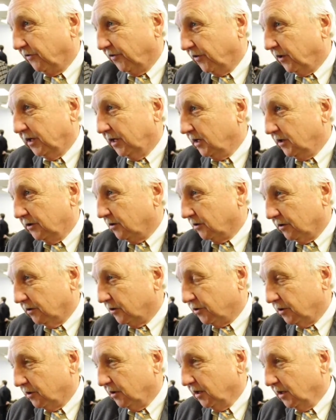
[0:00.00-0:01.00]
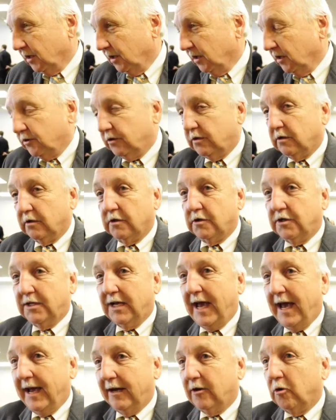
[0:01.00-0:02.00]
thing to
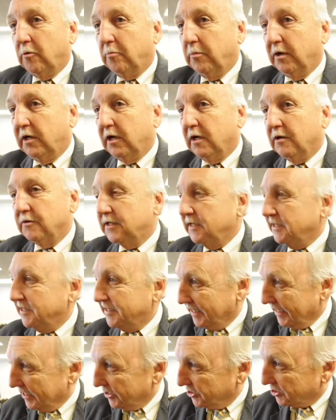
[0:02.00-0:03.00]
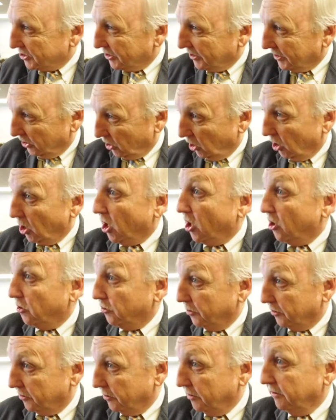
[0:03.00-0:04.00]
tackle because it takes a little
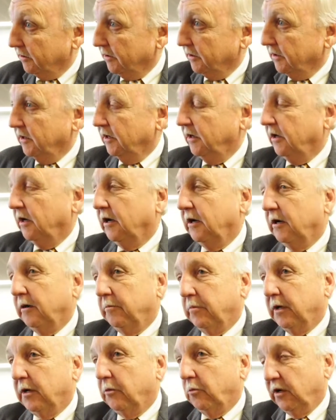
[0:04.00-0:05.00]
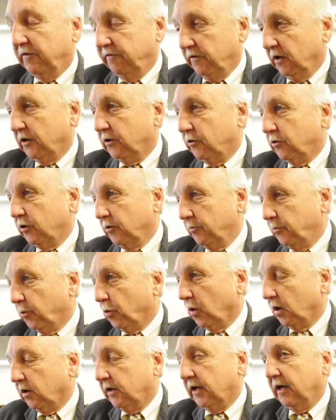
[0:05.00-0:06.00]
longer. But we've got a group
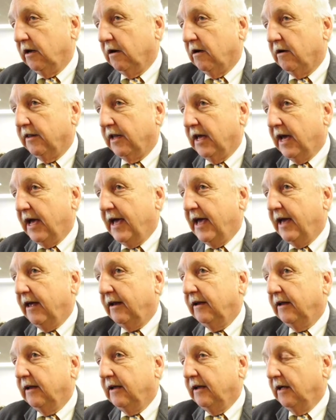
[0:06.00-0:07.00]
working on that.